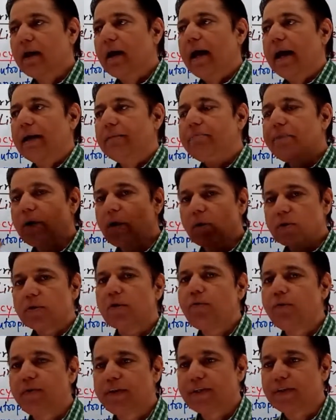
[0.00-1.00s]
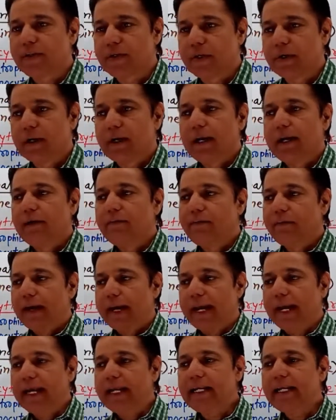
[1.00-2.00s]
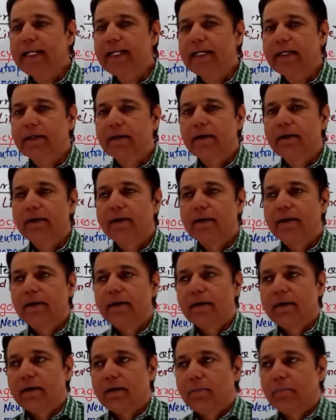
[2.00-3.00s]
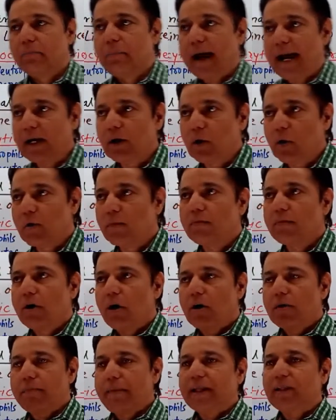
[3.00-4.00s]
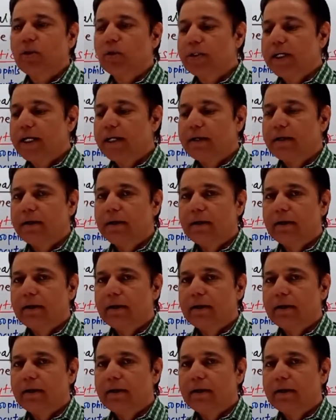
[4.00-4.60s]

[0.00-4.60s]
and because of which if any microbe or pathogen